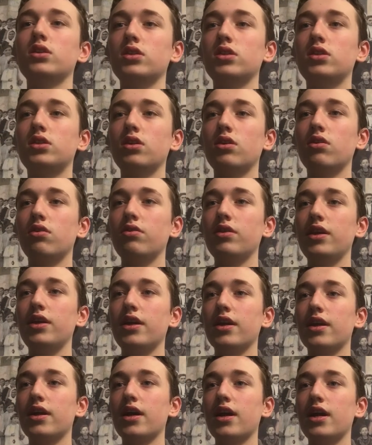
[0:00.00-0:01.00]
So
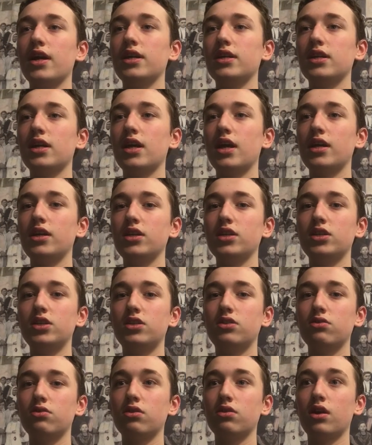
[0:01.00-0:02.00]
yeah, guys, I
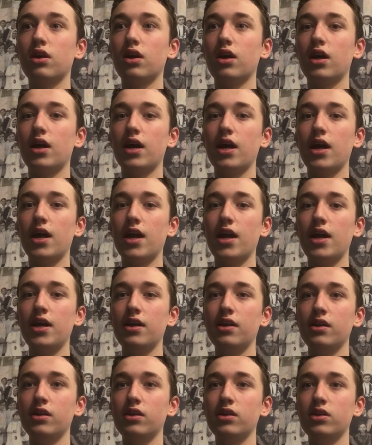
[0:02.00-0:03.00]
just
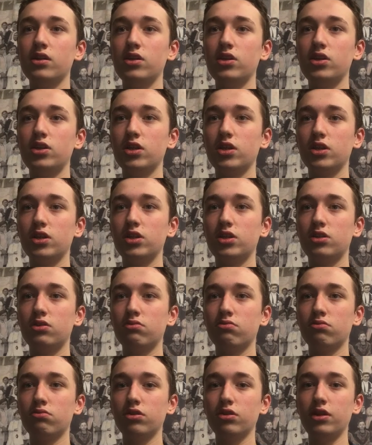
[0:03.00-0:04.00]
I
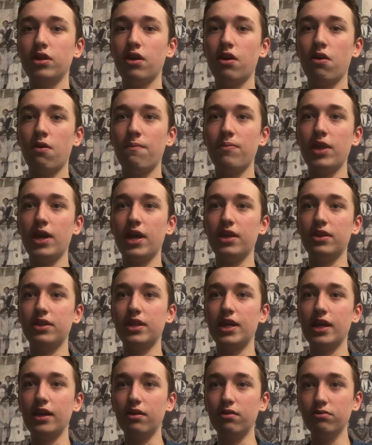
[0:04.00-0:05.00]
just really hope
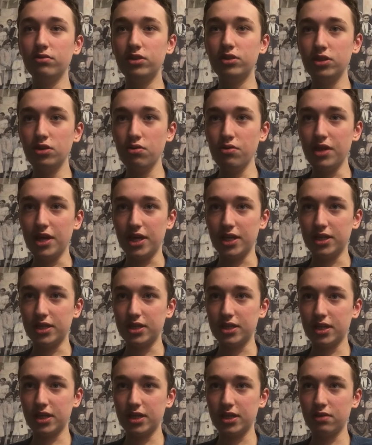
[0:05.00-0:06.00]
that they don't do
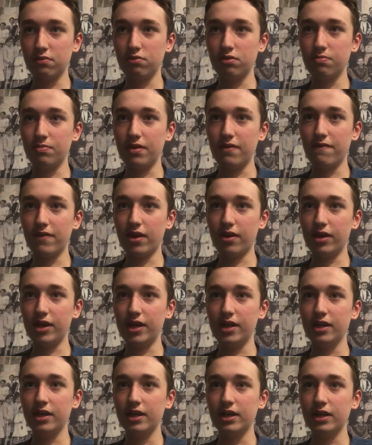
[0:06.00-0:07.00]
this because it would be
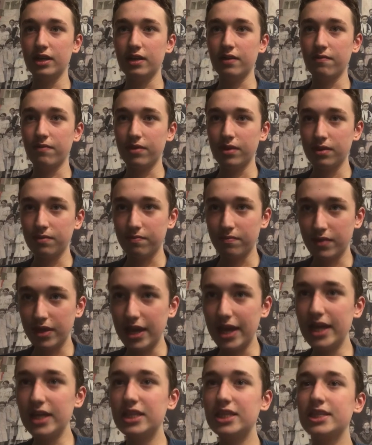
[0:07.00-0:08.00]
very.
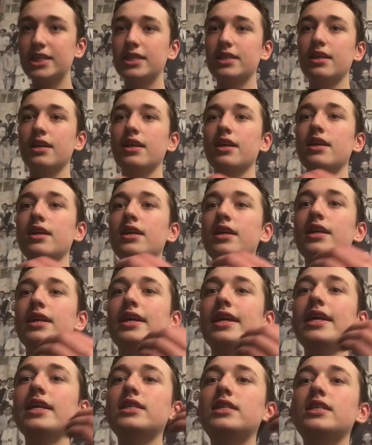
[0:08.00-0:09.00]
It's
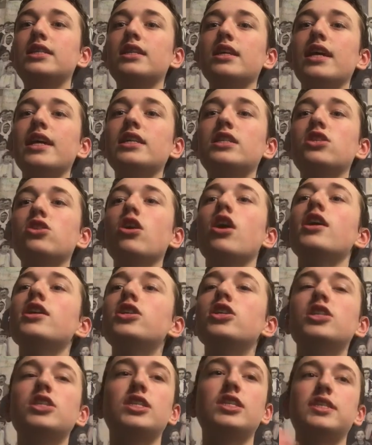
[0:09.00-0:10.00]
it's it's not
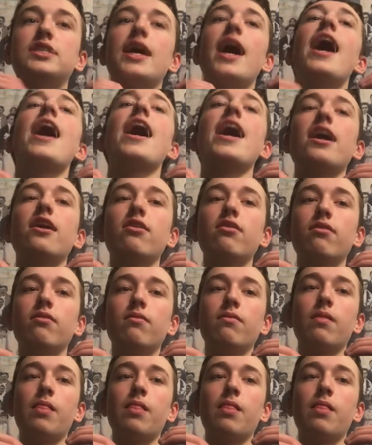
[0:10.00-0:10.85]
just sad.